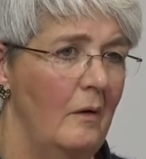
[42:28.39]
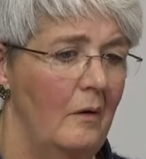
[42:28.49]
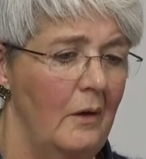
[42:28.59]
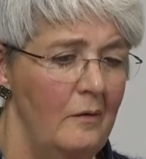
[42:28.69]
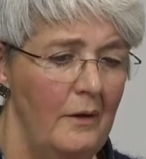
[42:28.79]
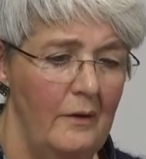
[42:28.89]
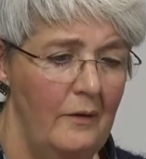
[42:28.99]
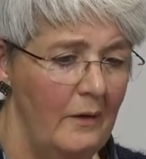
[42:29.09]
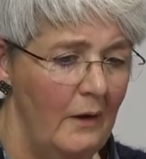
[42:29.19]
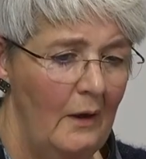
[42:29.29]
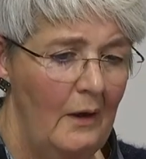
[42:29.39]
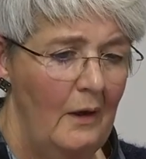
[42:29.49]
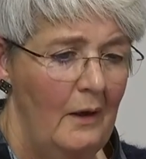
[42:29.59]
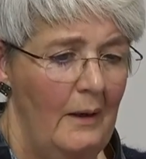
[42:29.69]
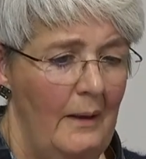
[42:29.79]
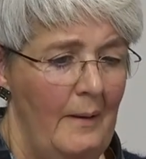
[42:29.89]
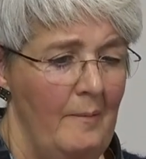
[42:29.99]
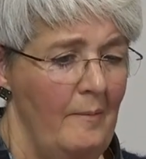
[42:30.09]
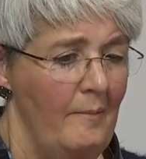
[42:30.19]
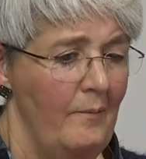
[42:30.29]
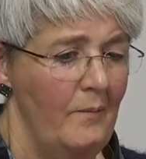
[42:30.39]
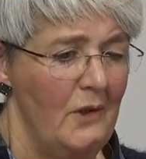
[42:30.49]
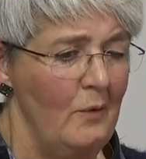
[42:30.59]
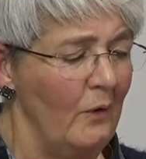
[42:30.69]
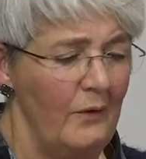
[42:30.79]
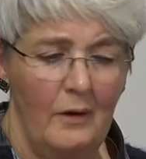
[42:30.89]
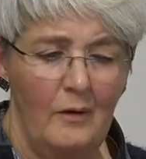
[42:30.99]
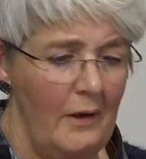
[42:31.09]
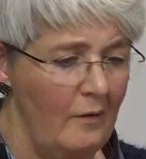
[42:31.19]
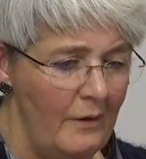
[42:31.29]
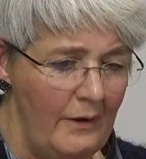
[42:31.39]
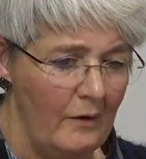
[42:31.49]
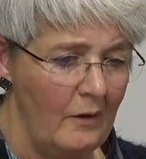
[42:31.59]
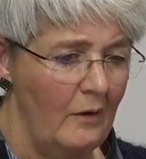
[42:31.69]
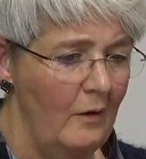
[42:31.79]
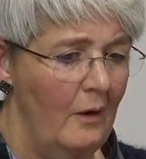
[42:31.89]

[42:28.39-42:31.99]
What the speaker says: illness. She wasn't a great reader.